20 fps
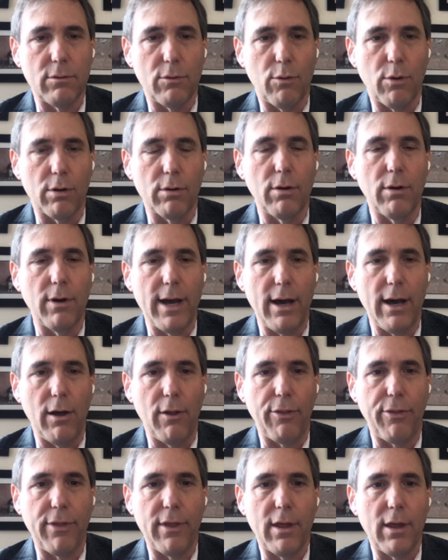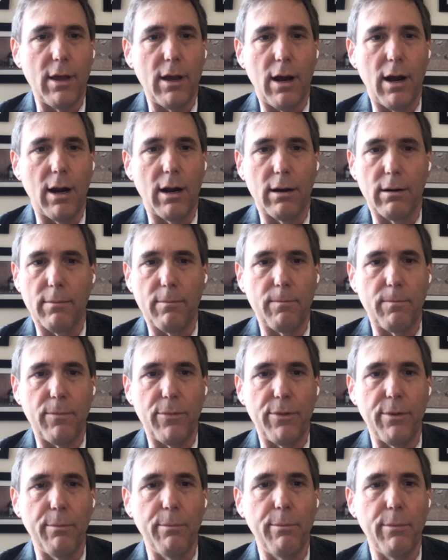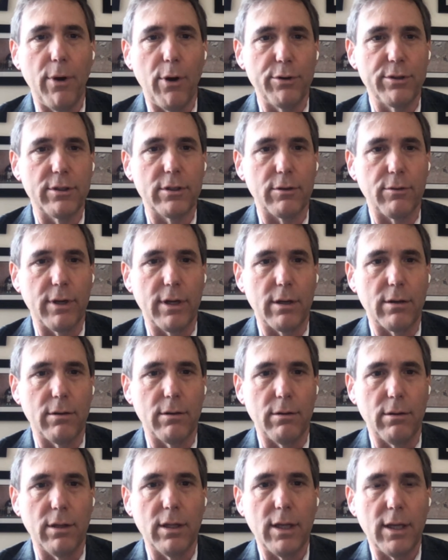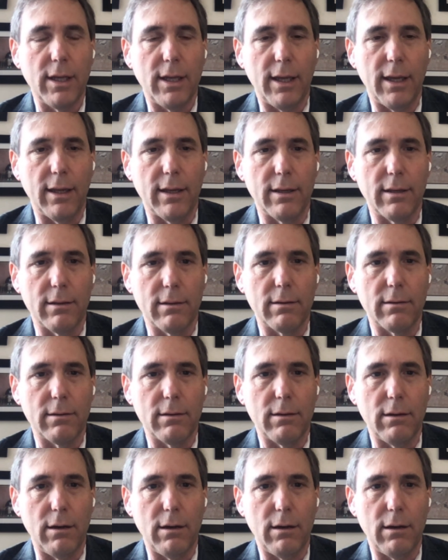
oral health are the most critical in